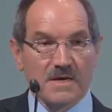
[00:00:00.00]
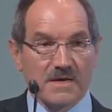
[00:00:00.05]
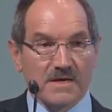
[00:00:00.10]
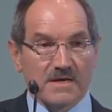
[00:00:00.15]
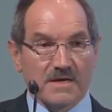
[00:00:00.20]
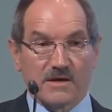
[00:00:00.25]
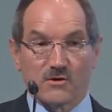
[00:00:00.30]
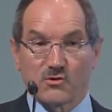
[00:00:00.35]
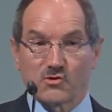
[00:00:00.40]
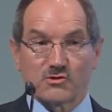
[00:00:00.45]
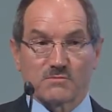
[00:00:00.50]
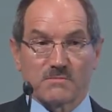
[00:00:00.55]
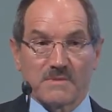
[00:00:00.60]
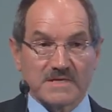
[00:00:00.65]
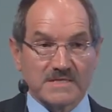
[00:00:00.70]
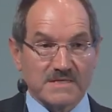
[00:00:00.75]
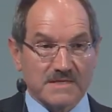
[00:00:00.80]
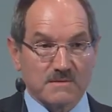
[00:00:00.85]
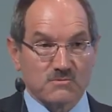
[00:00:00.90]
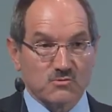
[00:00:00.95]
the
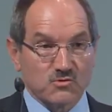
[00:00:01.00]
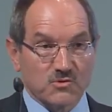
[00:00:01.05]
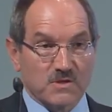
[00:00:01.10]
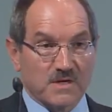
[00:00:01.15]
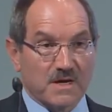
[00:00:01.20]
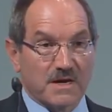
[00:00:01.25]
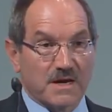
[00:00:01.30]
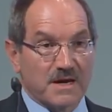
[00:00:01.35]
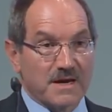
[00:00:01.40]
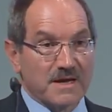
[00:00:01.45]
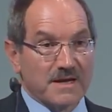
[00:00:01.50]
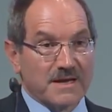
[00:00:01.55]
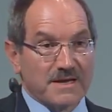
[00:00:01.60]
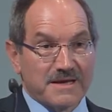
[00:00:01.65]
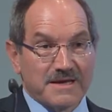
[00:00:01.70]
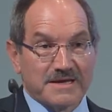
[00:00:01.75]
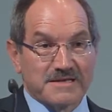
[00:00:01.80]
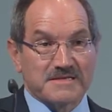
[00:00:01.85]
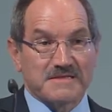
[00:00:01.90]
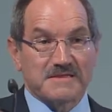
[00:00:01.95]
quality
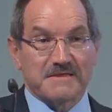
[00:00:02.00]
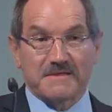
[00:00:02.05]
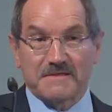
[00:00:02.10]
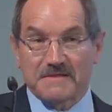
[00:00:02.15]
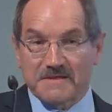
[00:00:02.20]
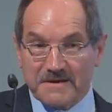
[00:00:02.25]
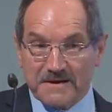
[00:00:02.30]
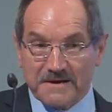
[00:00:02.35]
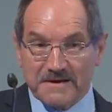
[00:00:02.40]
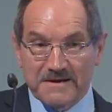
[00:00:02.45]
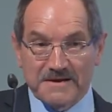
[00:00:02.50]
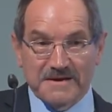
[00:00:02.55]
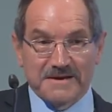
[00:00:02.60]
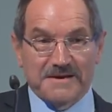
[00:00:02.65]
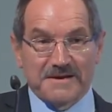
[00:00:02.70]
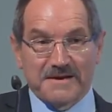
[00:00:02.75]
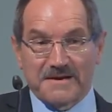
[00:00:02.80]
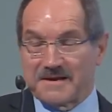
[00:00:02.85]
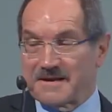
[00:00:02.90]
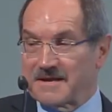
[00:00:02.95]

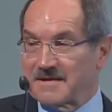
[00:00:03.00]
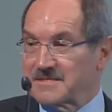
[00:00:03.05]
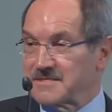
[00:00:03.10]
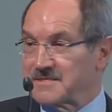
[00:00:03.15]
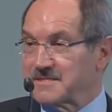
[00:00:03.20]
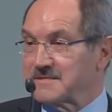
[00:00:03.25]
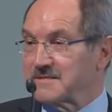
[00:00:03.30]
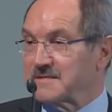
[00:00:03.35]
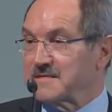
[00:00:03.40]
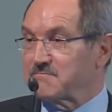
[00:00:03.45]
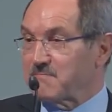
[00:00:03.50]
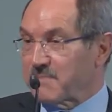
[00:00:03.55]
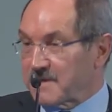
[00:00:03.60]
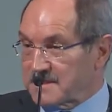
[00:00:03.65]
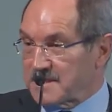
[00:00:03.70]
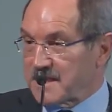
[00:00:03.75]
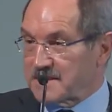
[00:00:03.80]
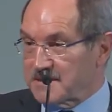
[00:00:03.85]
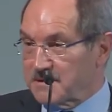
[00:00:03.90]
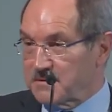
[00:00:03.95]
that
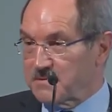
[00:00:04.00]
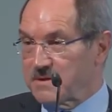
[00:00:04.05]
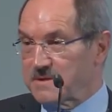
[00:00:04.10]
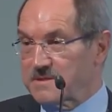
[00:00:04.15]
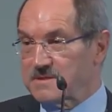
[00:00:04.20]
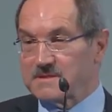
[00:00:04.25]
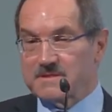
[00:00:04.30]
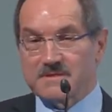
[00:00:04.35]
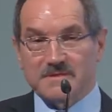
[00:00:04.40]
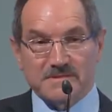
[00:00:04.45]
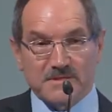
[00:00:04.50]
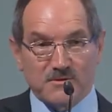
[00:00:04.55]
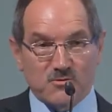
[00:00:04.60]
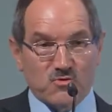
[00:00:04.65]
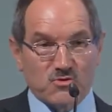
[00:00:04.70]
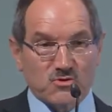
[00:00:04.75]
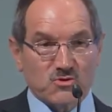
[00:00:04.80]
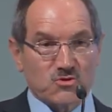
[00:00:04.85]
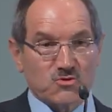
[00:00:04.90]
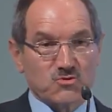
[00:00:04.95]
has to go
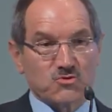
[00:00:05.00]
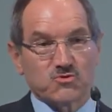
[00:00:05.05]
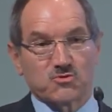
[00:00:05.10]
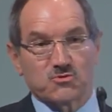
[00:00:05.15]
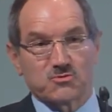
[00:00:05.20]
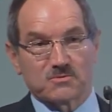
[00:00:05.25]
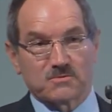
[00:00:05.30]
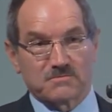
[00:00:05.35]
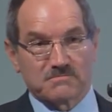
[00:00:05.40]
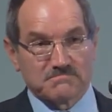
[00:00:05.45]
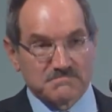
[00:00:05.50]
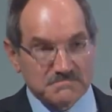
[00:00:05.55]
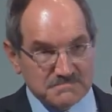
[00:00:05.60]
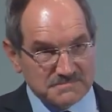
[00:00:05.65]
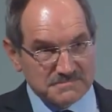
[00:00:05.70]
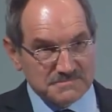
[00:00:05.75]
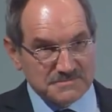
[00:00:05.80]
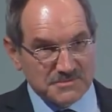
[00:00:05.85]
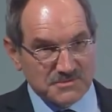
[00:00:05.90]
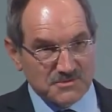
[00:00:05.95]
beyond
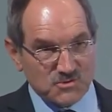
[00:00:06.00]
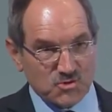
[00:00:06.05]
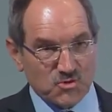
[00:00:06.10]
the